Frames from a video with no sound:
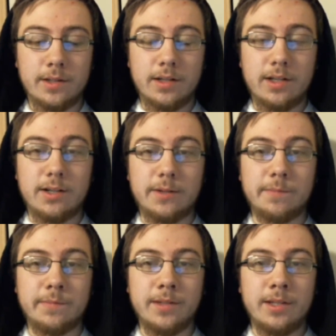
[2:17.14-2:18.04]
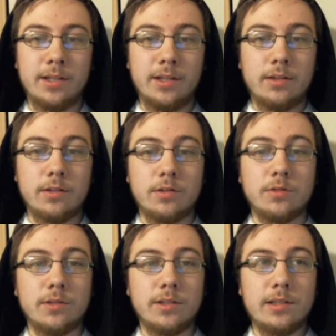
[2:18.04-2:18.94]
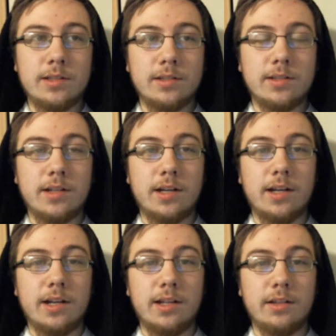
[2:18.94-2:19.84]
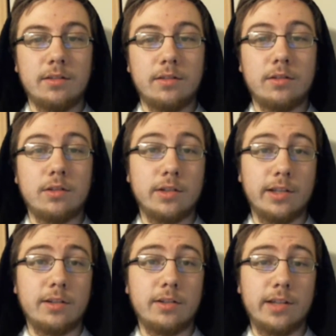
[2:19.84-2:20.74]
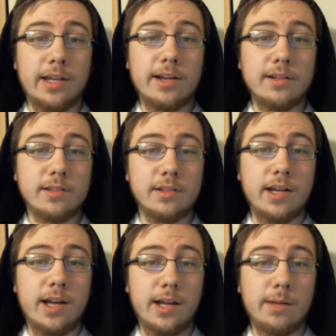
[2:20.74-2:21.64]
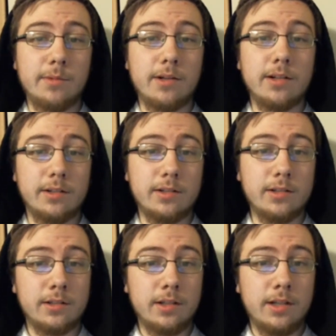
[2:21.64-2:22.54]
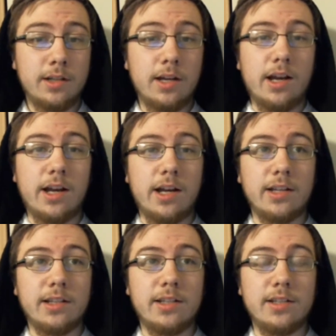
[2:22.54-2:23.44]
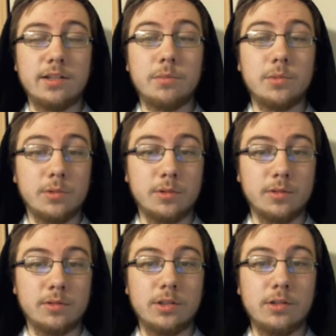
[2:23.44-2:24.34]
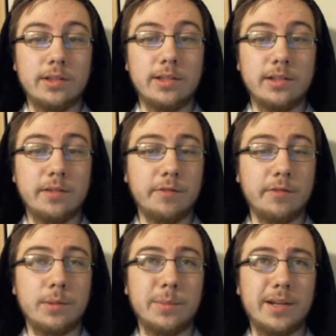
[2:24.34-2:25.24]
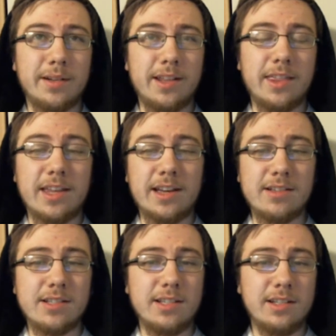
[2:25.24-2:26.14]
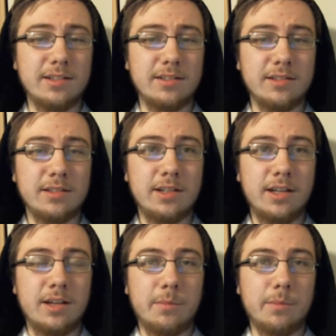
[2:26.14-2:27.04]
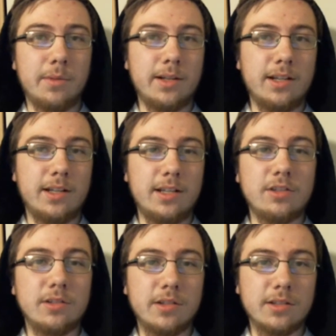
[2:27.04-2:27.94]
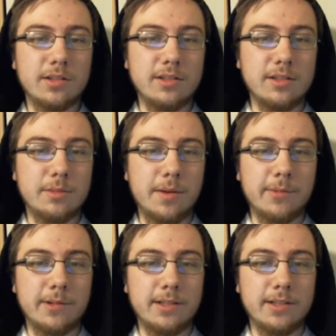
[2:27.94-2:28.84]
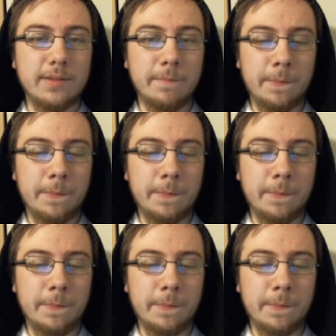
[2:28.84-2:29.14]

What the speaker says: Um, the story is you're the character Time Argonar. He's an immortal, so he's lived for about 1,000 years, but he's lost all his memories.